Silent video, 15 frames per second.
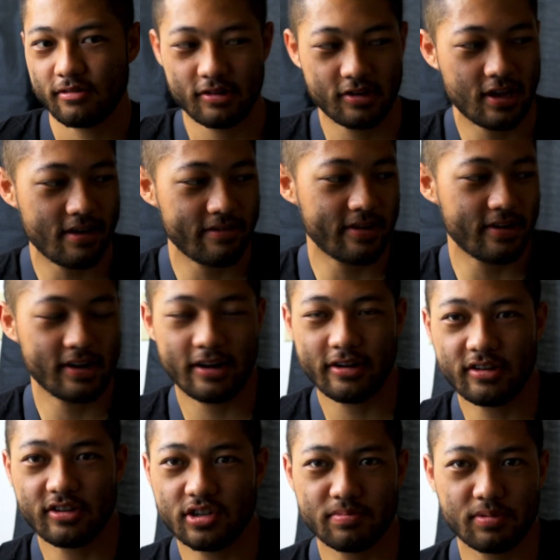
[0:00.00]
when you have it on here, you
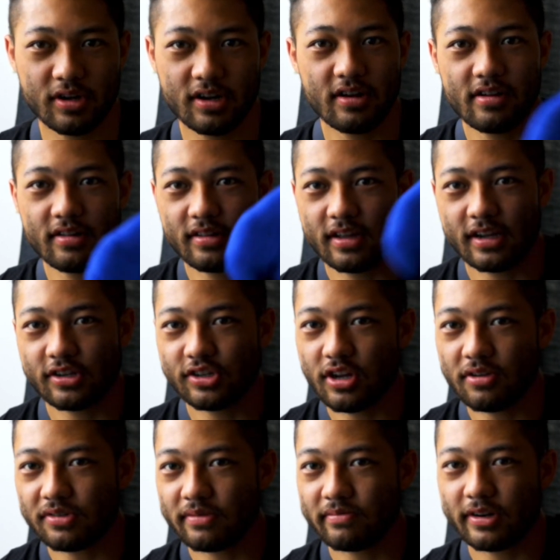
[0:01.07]
can just put it on like a
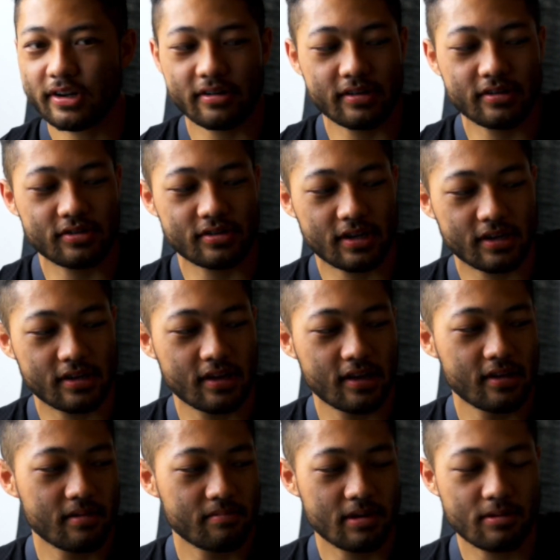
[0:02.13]
shelf somewhere and just like
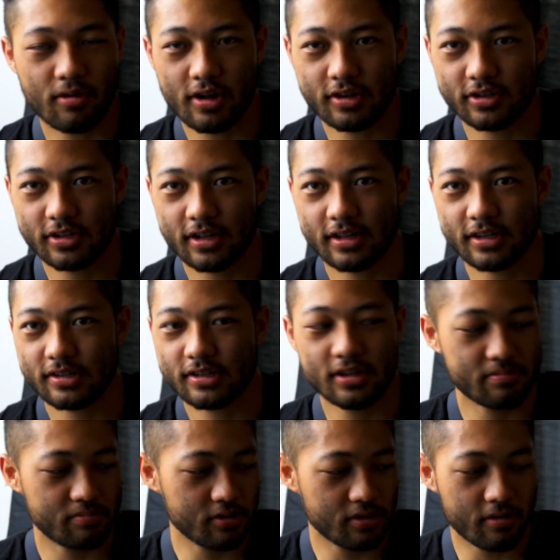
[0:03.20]
be watching it, listening,
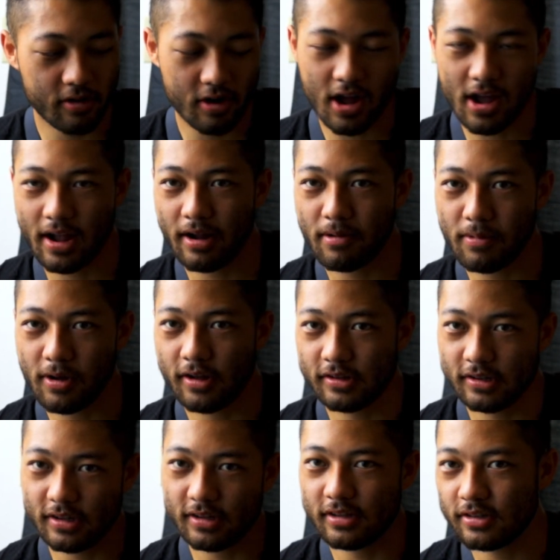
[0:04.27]
put the AirPods
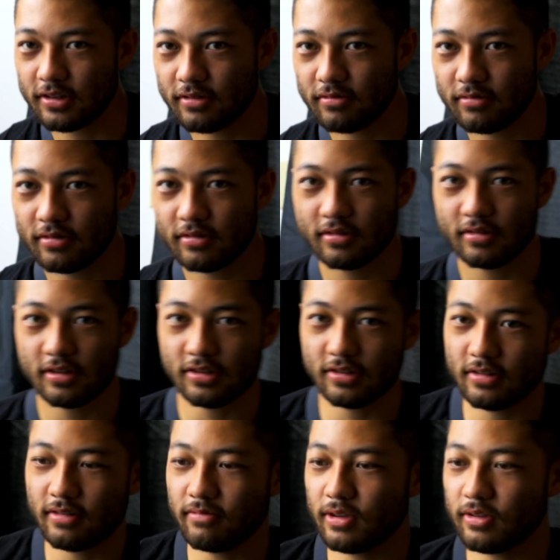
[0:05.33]
in, listen to
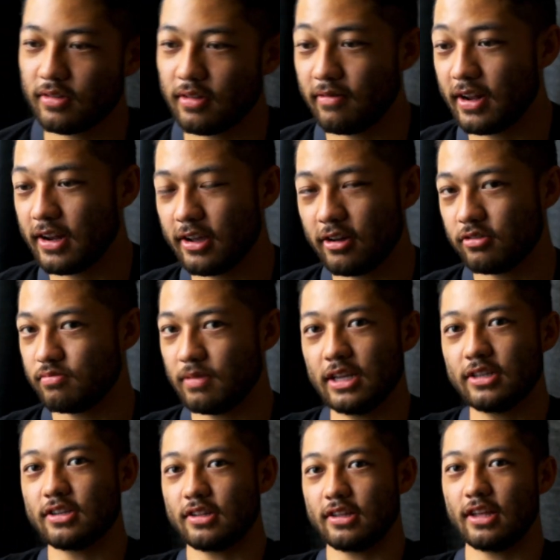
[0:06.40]
the videos.
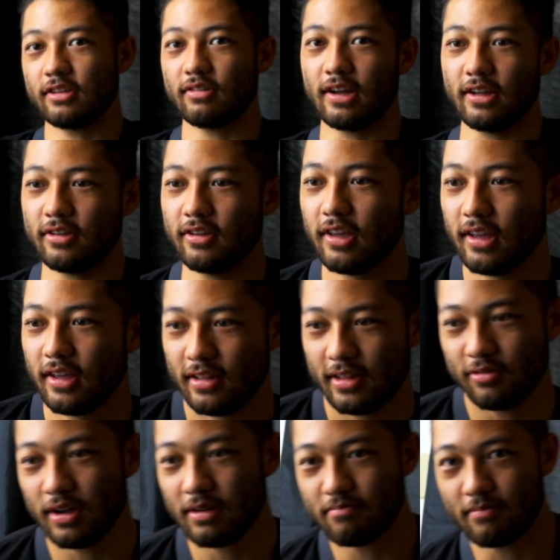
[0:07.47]
Basically, that's why
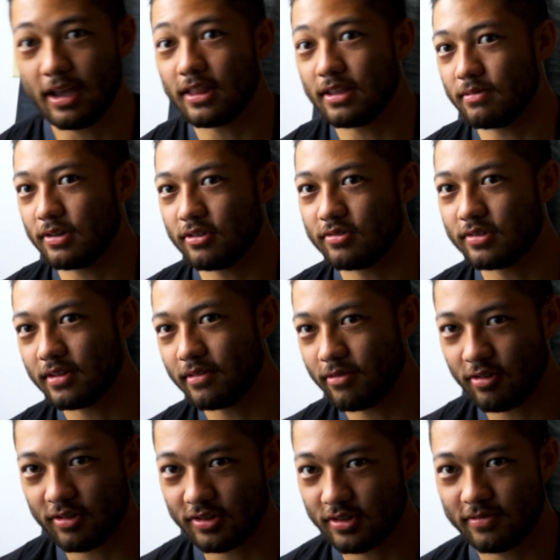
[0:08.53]
I've mainly been using it
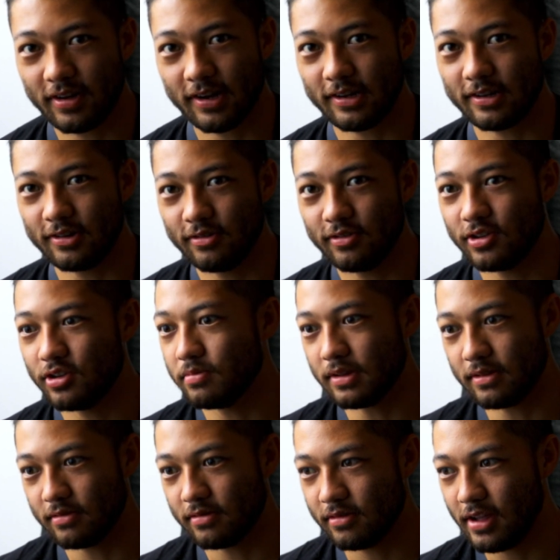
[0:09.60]
for, is just fucking YouTube
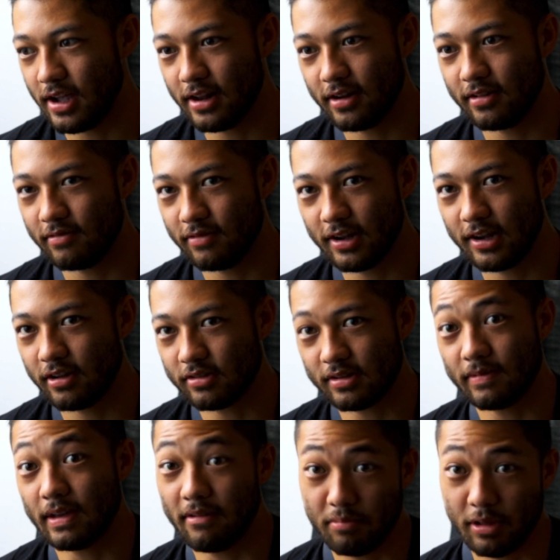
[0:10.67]
and editing videos. I
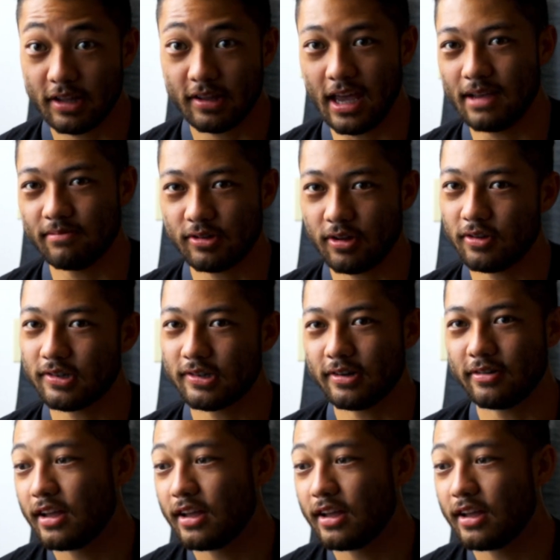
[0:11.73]
mean, I play games also.